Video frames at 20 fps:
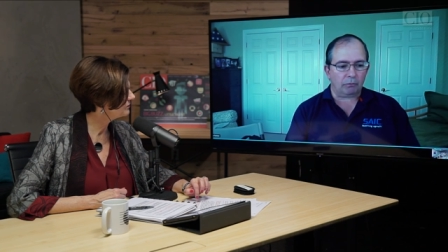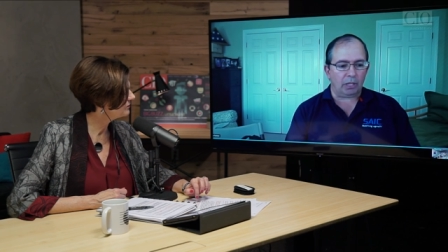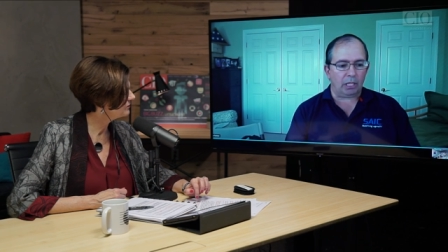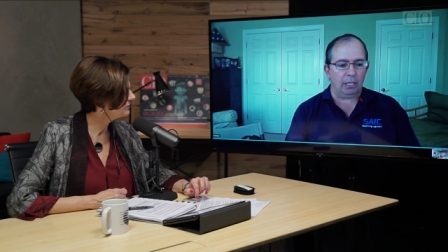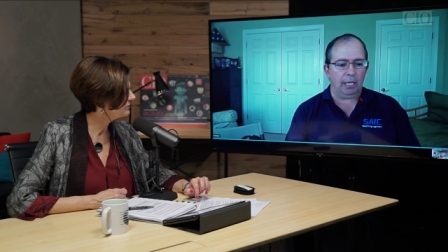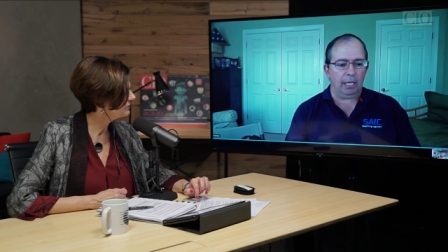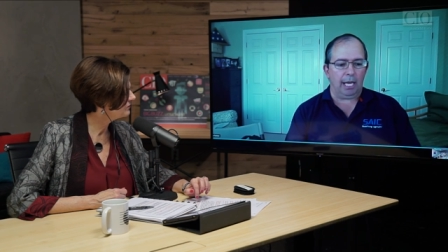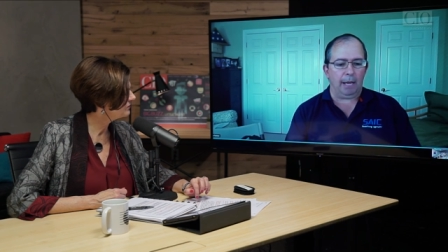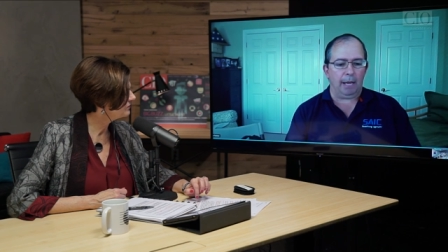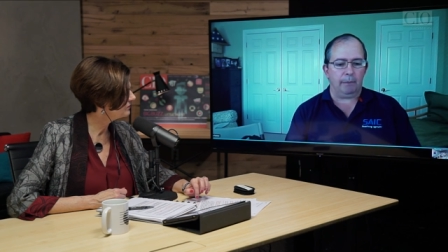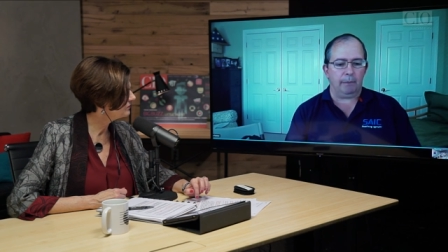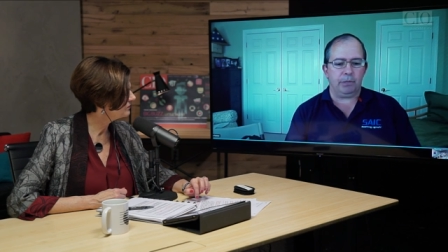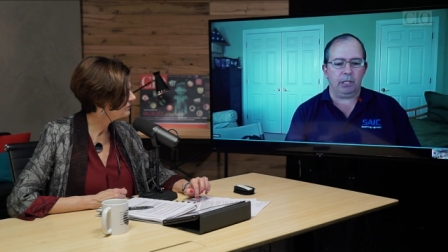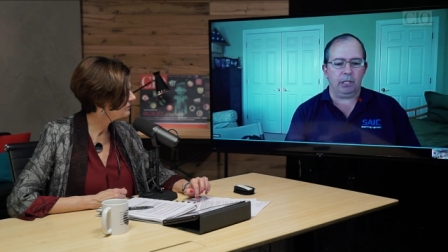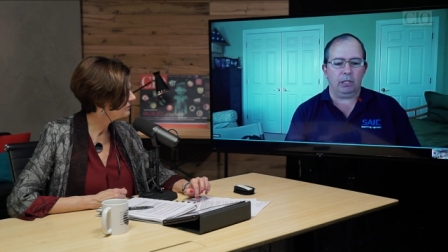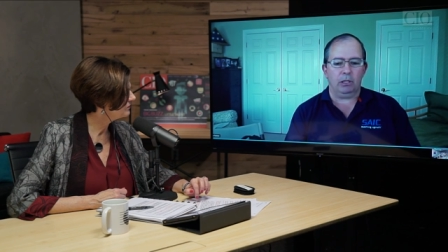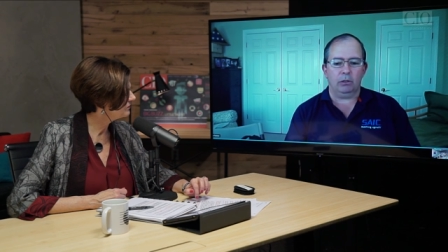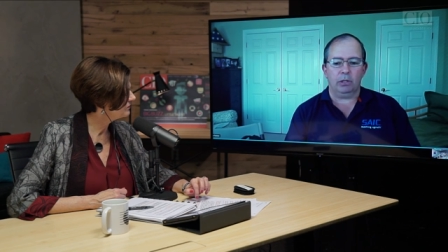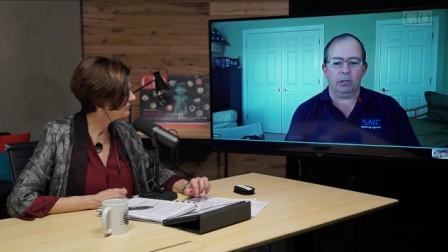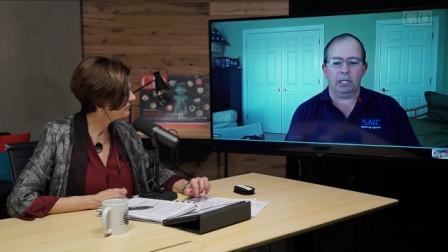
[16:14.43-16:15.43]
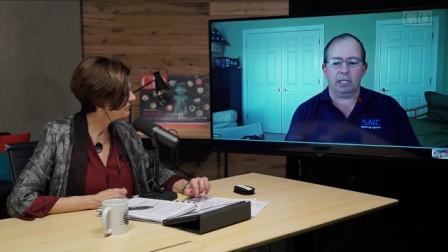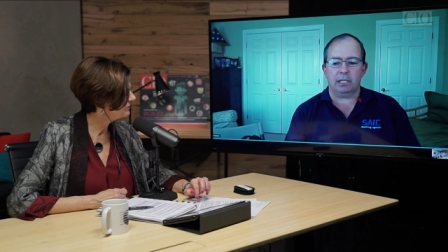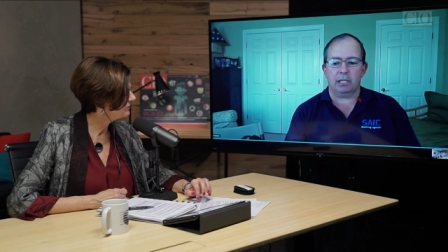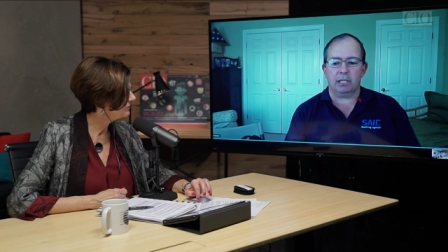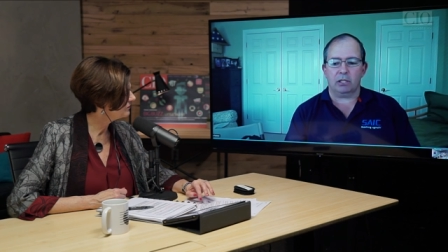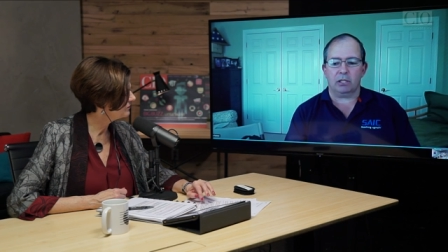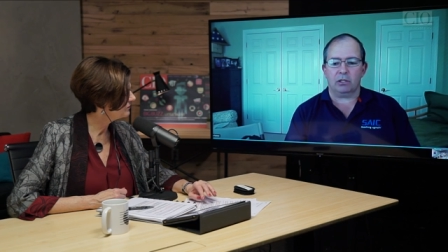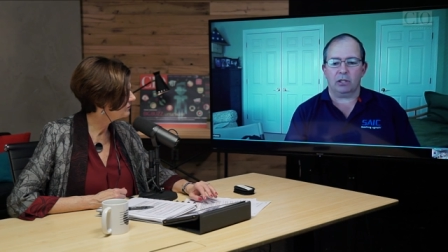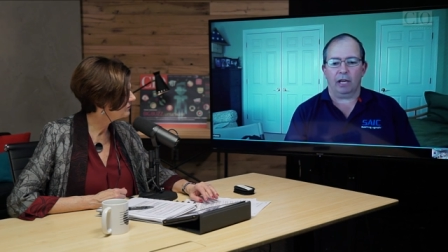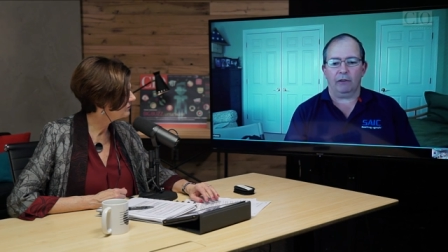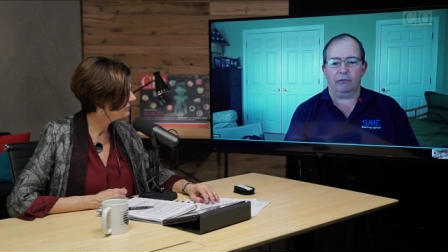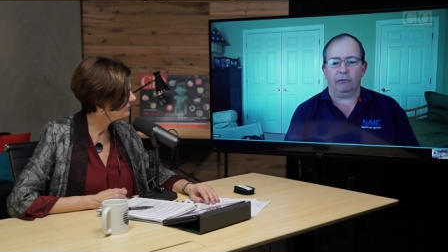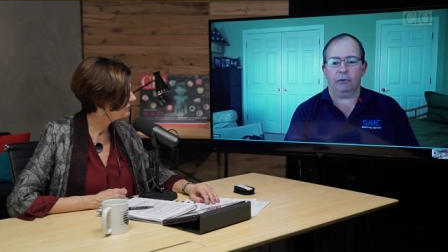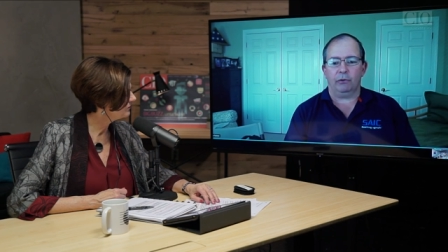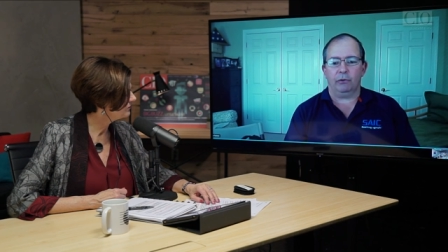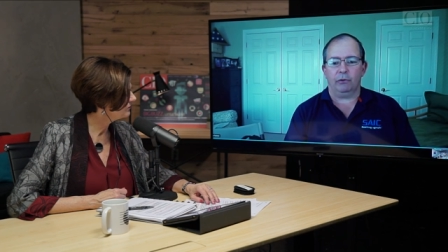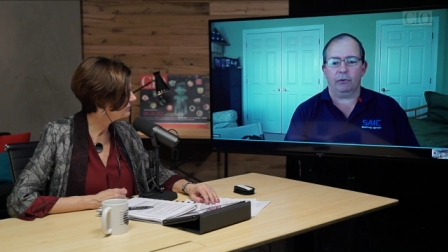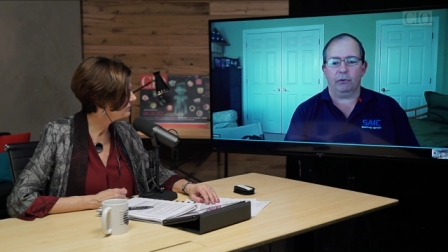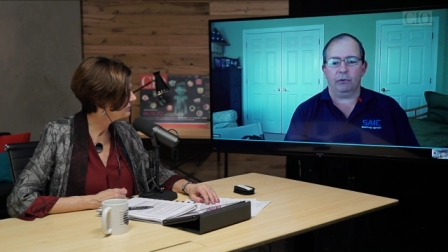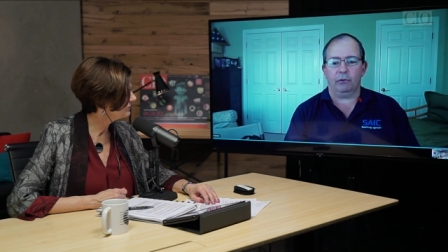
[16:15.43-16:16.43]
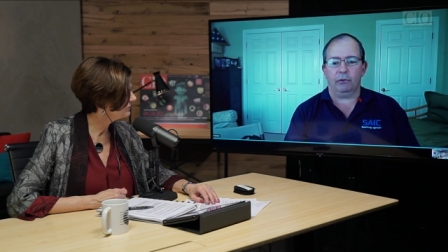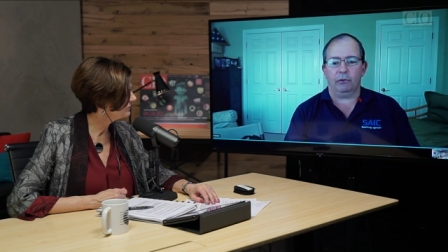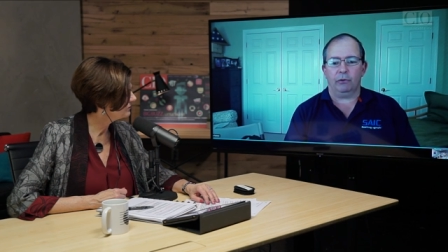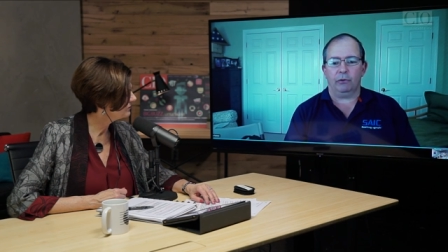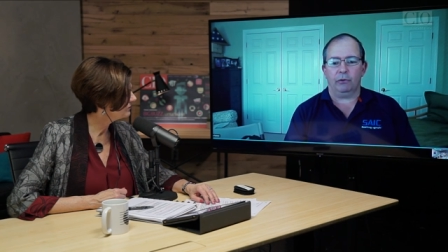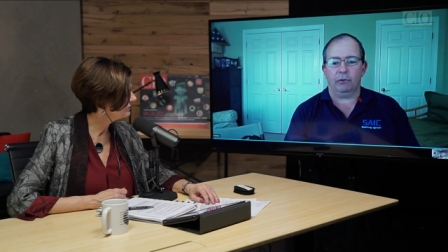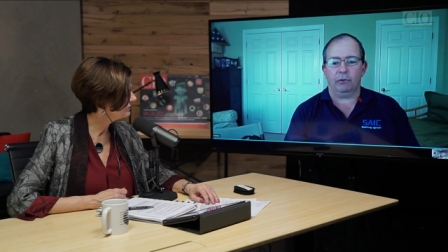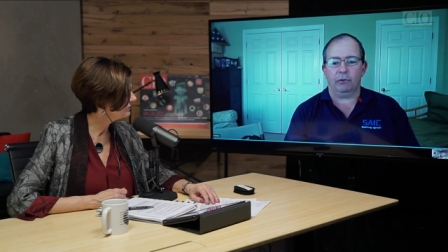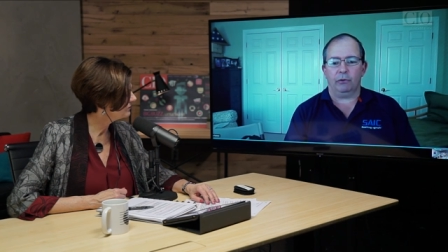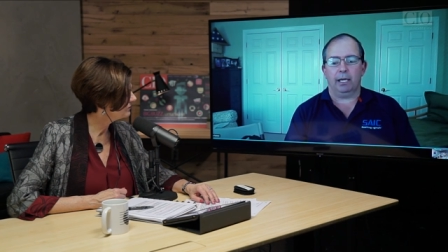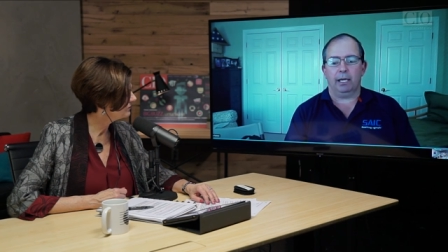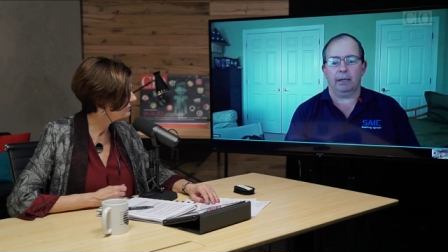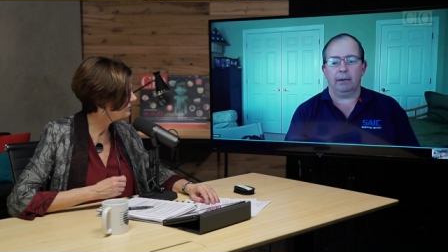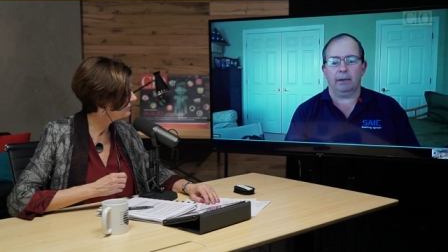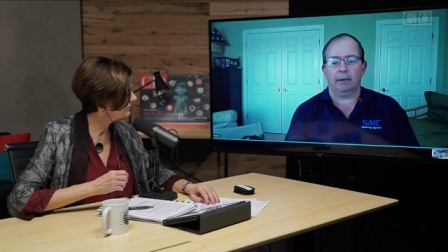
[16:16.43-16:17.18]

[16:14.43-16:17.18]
Apptio is a software that um,